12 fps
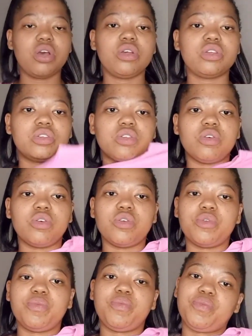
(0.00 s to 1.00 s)

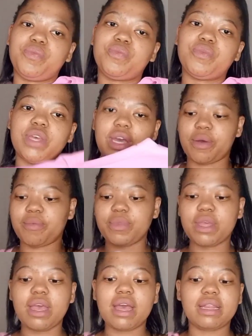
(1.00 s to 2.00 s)
So yeah.
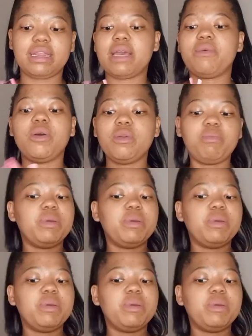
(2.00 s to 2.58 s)
There won't